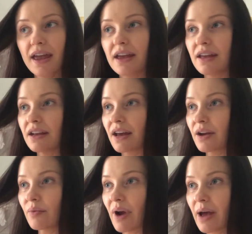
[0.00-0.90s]
And
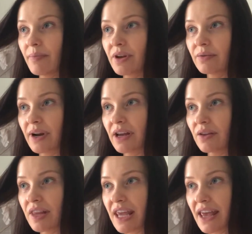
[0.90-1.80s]
I wrap it
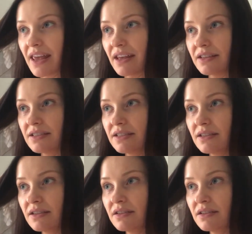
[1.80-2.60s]
around the end.